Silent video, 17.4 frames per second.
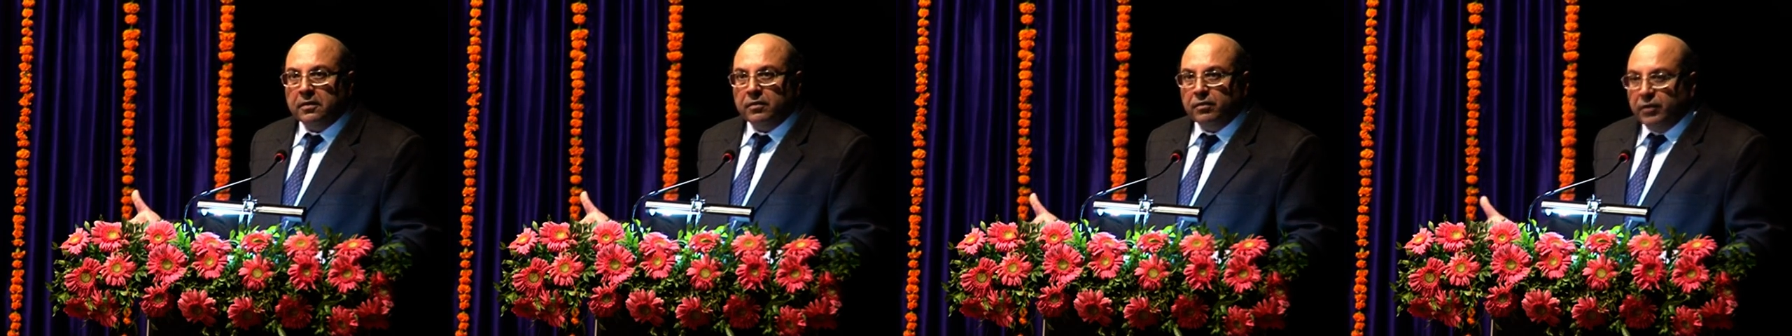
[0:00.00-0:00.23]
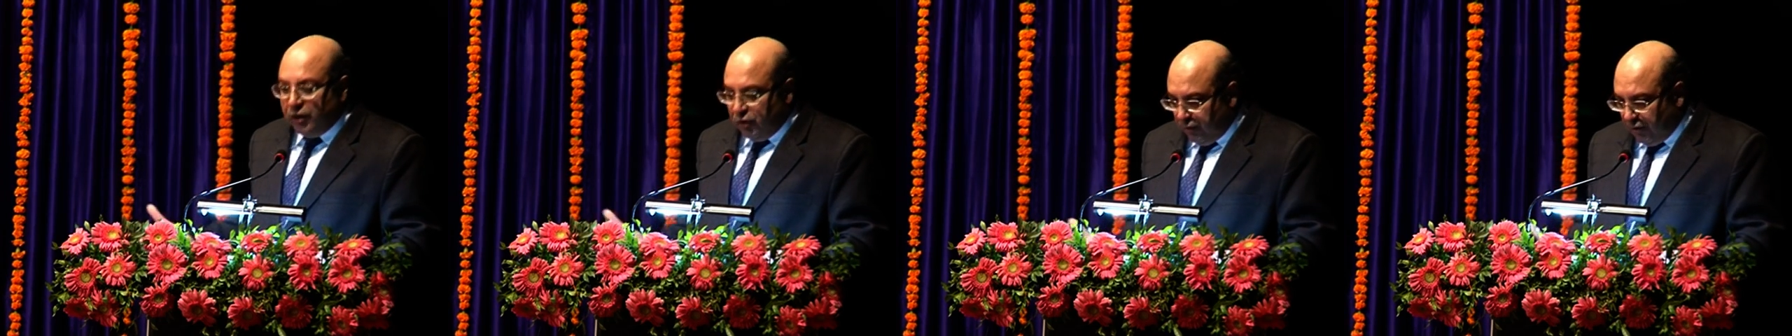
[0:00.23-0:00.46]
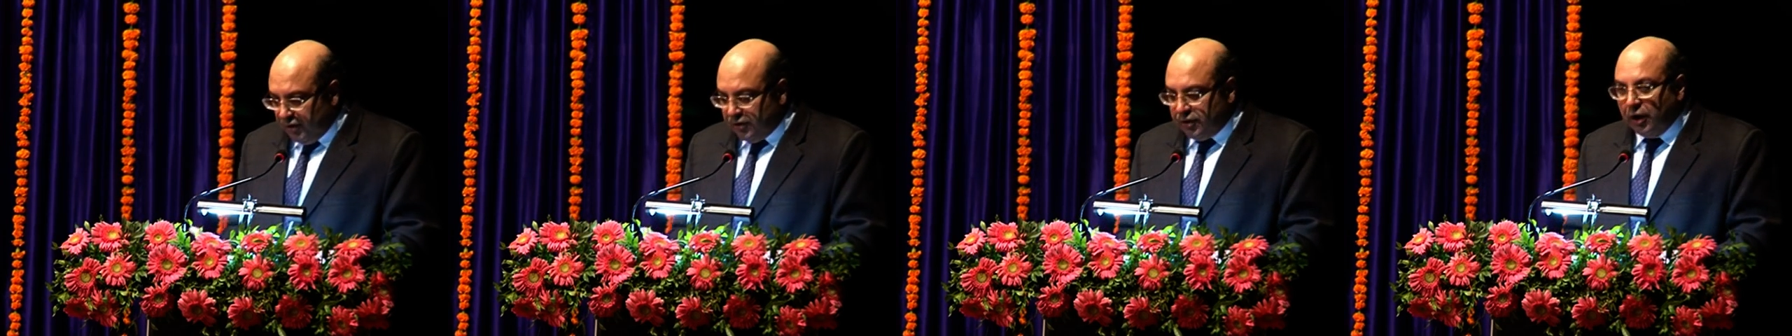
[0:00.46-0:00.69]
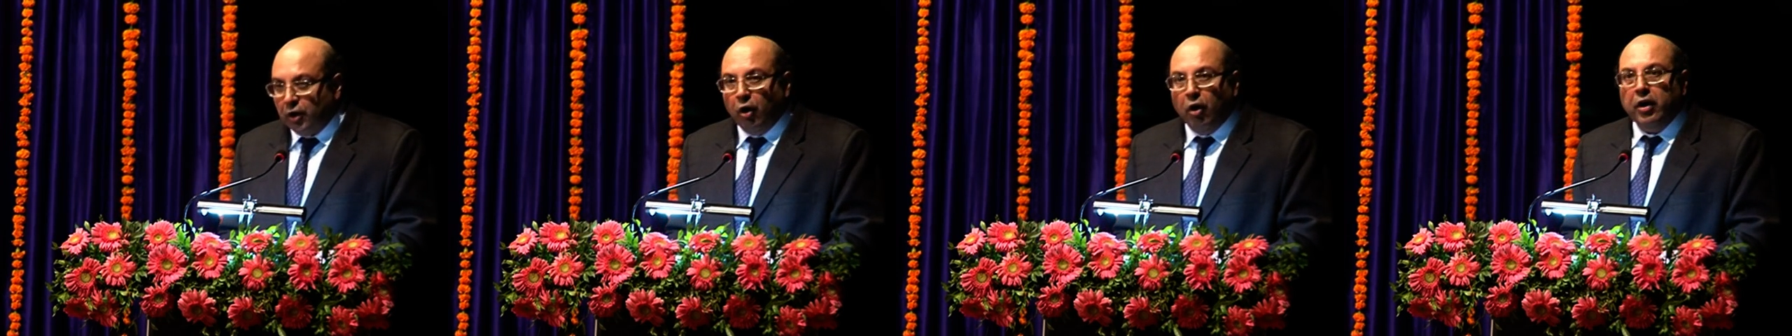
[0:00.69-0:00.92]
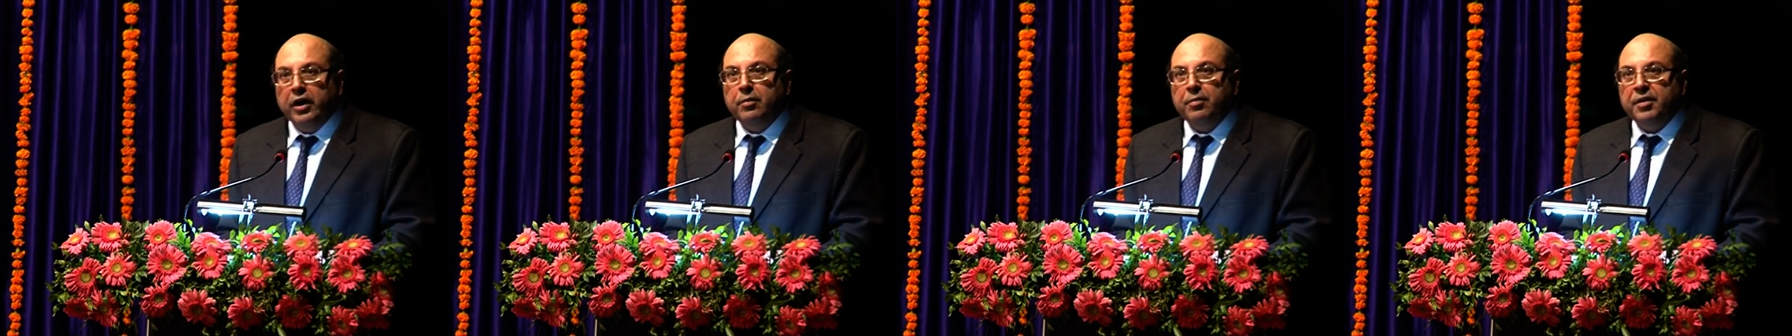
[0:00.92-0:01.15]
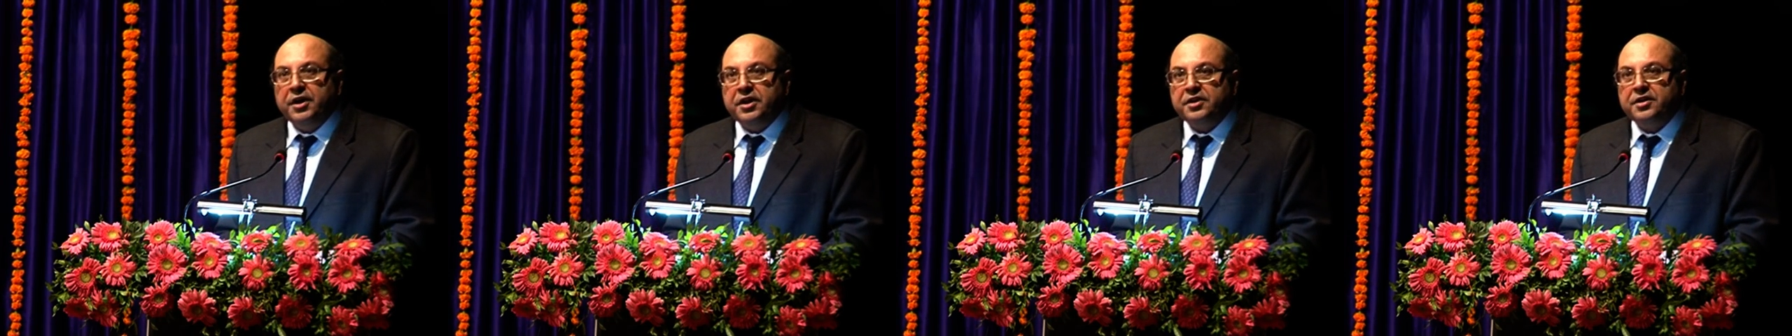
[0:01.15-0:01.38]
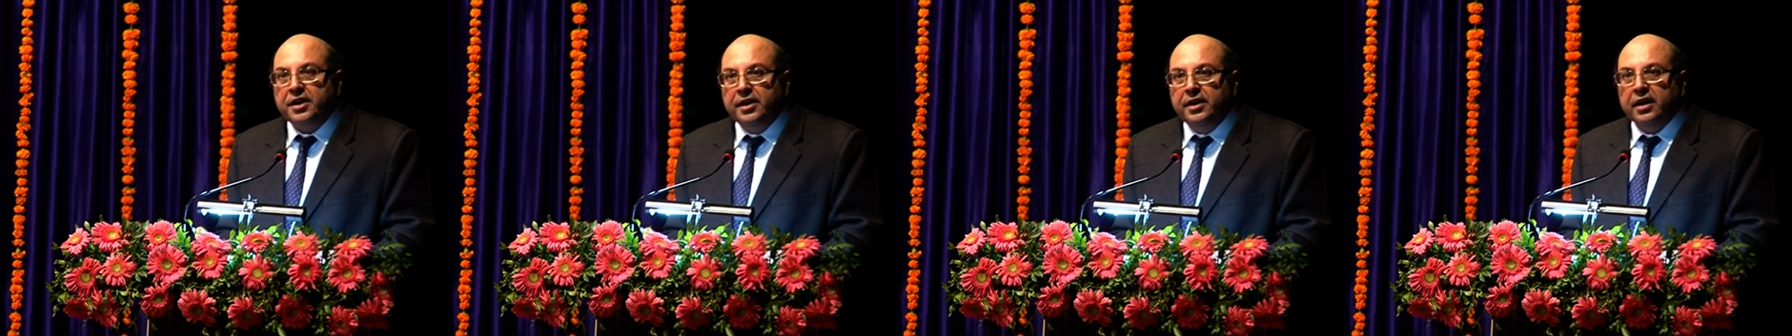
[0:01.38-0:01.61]
which was the law in
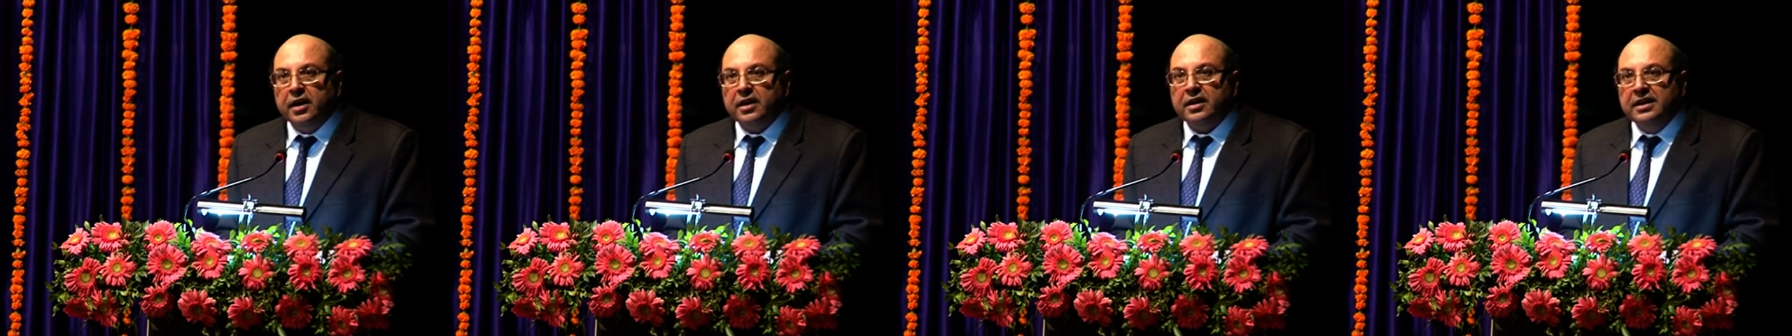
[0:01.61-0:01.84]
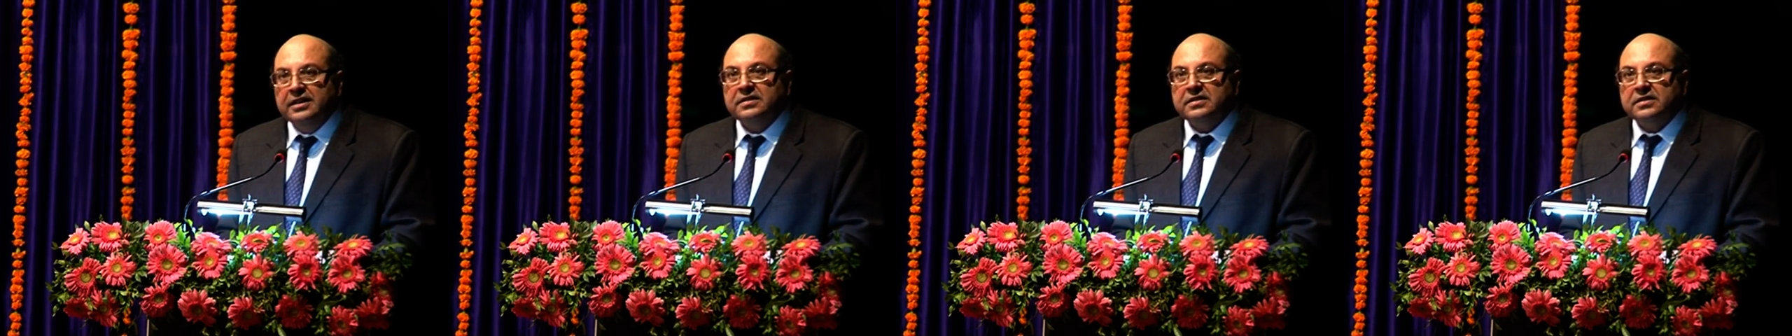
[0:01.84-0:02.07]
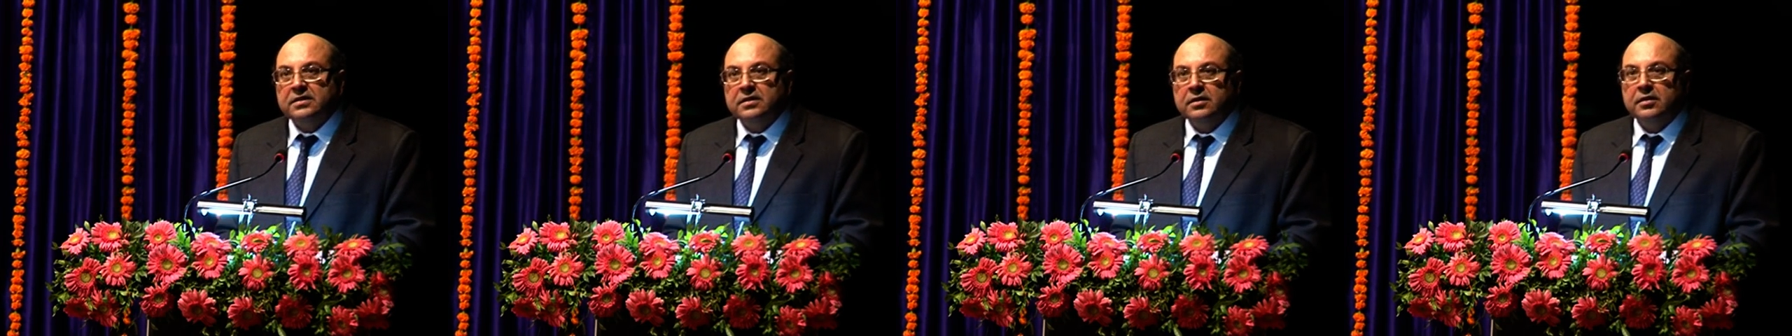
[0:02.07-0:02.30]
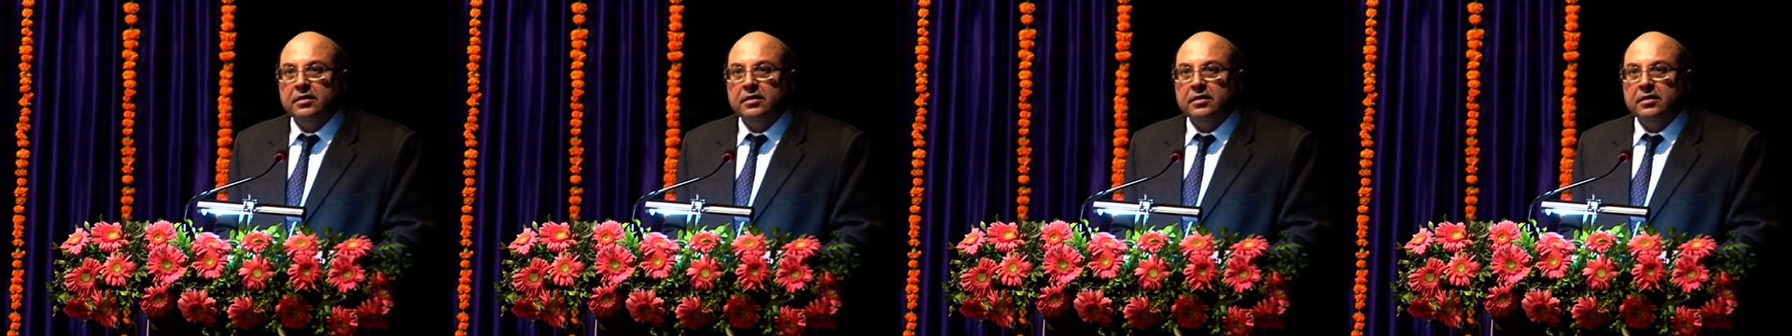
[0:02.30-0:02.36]
British India at least,